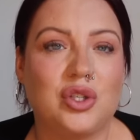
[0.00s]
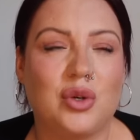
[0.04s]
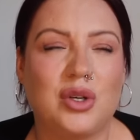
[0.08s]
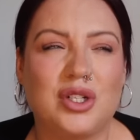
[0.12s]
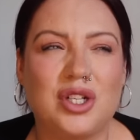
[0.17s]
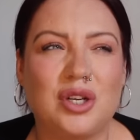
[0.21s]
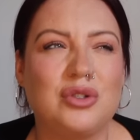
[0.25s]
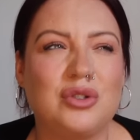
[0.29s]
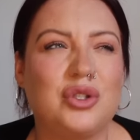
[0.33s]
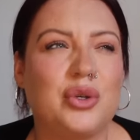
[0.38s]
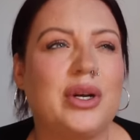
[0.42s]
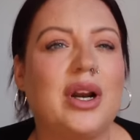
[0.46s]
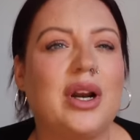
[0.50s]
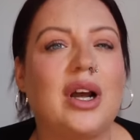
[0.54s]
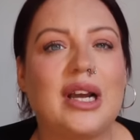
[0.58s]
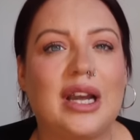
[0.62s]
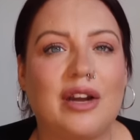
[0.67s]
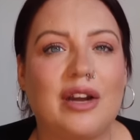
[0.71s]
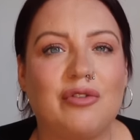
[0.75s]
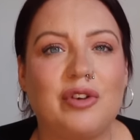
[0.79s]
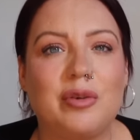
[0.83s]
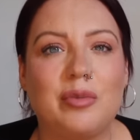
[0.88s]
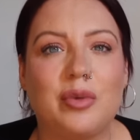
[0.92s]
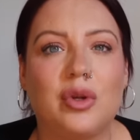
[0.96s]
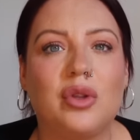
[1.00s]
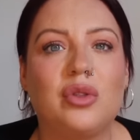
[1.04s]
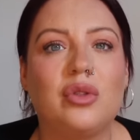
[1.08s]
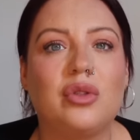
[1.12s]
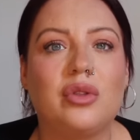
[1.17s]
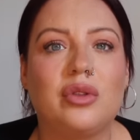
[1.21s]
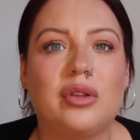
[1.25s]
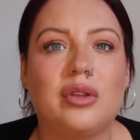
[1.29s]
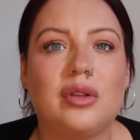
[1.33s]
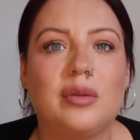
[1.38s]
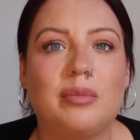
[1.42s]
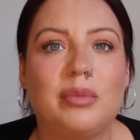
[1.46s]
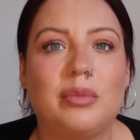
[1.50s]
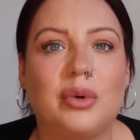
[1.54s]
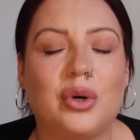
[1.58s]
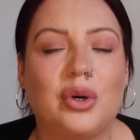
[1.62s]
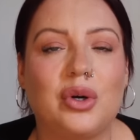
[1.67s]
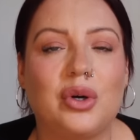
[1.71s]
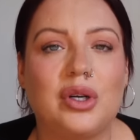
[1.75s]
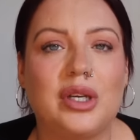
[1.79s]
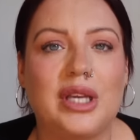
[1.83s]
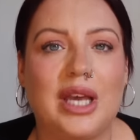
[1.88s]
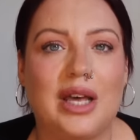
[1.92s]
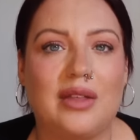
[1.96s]
So I don't do it like every month,
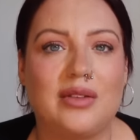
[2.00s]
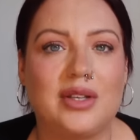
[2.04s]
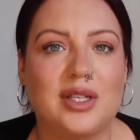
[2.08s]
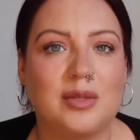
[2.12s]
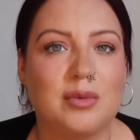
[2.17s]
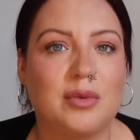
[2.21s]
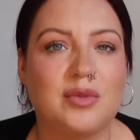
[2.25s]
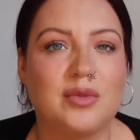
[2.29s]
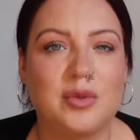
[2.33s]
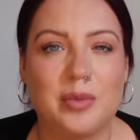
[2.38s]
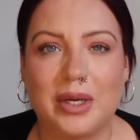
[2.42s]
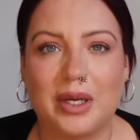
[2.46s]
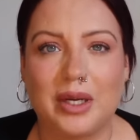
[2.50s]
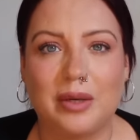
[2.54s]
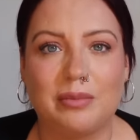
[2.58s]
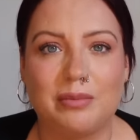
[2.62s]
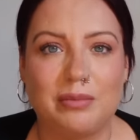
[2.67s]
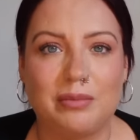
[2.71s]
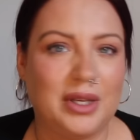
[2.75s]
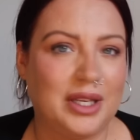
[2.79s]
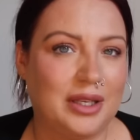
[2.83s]
but yeah, this month's been